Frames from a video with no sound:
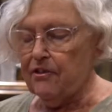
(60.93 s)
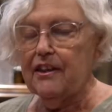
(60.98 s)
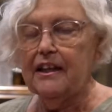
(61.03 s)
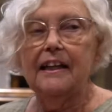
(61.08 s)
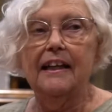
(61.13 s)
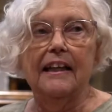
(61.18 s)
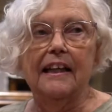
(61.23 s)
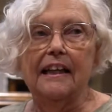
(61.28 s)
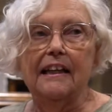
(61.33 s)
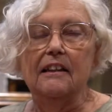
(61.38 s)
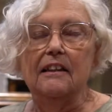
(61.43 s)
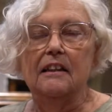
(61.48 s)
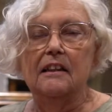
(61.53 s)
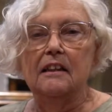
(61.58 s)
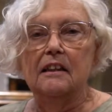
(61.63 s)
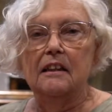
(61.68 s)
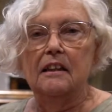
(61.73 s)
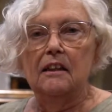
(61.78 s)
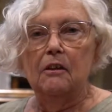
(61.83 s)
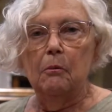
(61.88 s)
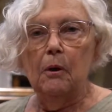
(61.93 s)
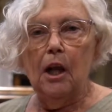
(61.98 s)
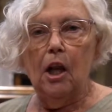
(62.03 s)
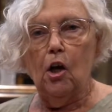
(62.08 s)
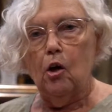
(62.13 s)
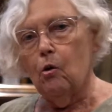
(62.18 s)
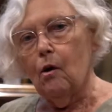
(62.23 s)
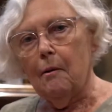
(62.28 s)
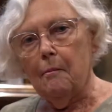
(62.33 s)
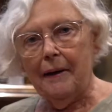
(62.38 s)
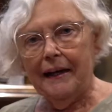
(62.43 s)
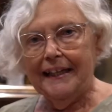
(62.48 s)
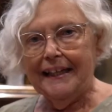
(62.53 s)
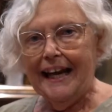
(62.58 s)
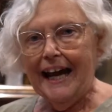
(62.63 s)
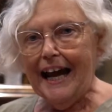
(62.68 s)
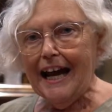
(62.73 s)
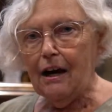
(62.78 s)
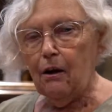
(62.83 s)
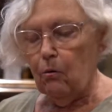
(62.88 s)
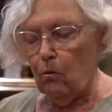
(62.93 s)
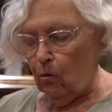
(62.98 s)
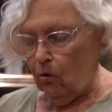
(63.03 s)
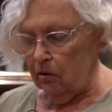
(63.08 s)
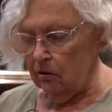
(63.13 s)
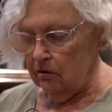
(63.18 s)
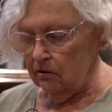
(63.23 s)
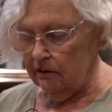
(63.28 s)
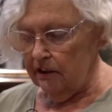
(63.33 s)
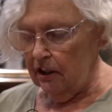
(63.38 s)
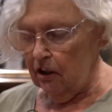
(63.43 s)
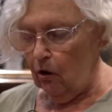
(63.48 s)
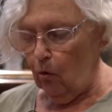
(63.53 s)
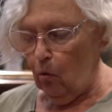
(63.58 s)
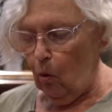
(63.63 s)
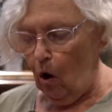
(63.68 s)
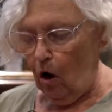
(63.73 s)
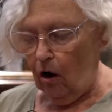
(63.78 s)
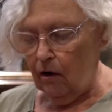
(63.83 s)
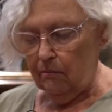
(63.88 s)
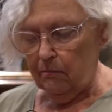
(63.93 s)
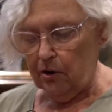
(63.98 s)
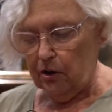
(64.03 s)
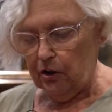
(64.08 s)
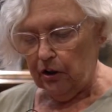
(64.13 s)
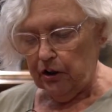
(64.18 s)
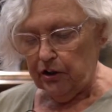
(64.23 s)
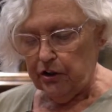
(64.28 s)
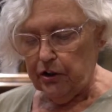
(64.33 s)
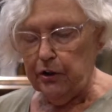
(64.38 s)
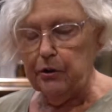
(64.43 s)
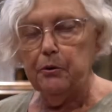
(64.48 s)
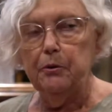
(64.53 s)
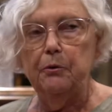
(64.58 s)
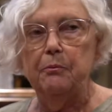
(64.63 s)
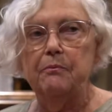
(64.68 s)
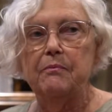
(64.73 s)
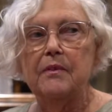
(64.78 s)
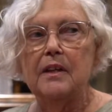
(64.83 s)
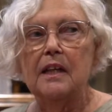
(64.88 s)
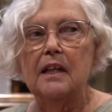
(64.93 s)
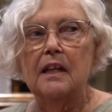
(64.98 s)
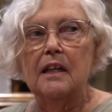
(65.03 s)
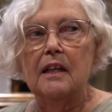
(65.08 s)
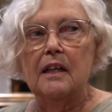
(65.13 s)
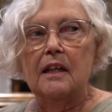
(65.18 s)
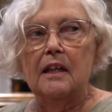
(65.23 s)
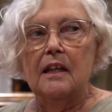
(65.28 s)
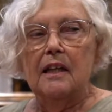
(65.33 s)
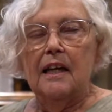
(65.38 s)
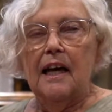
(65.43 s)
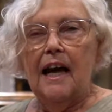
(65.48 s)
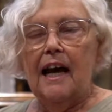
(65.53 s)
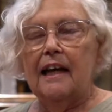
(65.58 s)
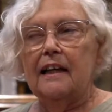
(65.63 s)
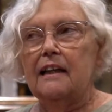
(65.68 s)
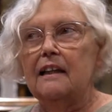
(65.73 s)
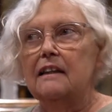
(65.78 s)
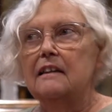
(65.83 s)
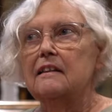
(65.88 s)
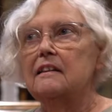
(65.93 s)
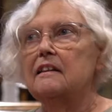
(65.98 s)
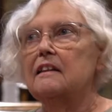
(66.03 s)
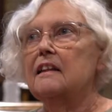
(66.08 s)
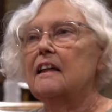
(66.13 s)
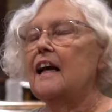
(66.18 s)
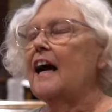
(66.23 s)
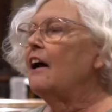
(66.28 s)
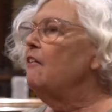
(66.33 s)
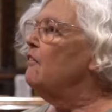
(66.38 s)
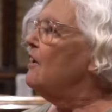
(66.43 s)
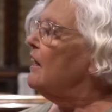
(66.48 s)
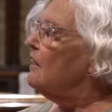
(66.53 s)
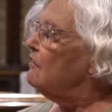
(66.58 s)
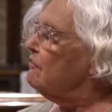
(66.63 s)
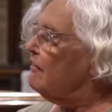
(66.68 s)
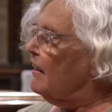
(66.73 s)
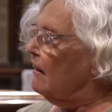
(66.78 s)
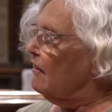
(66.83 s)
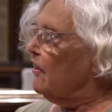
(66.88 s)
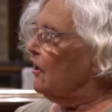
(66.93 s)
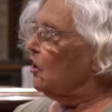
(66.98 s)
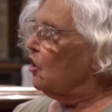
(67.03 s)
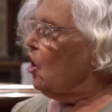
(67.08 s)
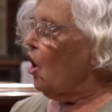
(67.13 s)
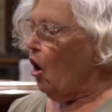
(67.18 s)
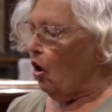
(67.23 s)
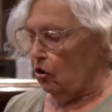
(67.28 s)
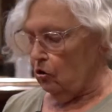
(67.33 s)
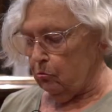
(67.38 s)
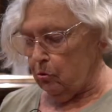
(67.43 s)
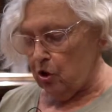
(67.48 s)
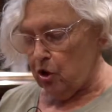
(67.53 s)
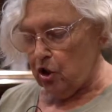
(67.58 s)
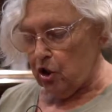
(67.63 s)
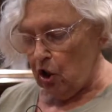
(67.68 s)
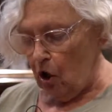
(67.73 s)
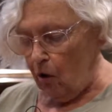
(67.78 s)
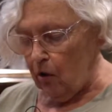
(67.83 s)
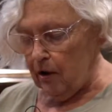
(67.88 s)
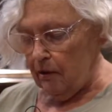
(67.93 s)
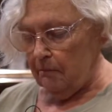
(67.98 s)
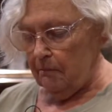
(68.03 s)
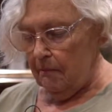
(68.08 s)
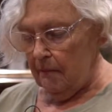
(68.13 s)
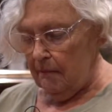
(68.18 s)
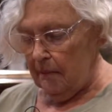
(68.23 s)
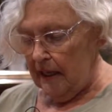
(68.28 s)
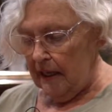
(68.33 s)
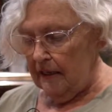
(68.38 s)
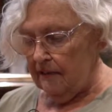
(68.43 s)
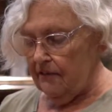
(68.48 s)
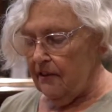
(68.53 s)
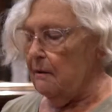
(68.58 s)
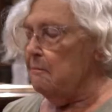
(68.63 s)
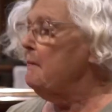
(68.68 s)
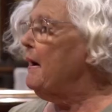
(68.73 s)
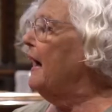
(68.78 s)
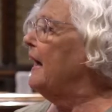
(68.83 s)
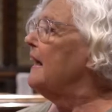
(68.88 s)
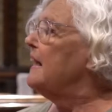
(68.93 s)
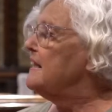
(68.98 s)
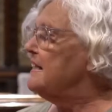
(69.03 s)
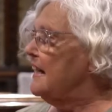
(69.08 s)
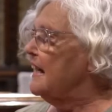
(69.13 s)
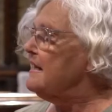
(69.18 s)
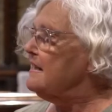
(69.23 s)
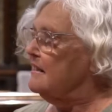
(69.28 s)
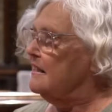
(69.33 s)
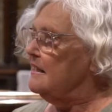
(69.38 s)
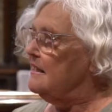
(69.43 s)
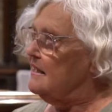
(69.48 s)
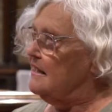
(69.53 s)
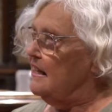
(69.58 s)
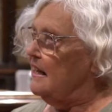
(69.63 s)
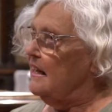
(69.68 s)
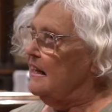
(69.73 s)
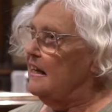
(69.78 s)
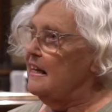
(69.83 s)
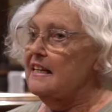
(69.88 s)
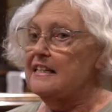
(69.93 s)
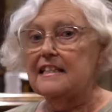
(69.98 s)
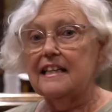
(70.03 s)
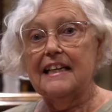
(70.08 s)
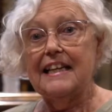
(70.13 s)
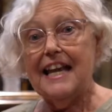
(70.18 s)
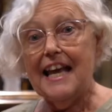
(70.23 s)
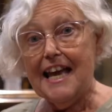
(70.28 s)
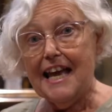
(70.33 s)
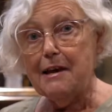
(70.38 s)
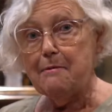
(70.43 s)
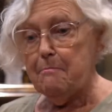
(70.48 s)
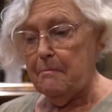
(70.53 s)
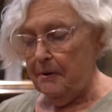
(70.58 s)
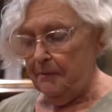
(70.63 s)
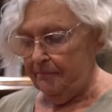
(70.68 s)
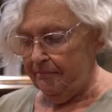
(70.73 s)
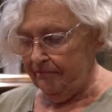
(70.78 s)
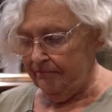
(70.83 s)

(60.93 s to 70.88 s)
thinking, well, who am I now? You know, what am I going to do? And I really felt that God was showing me that my identity is in Him.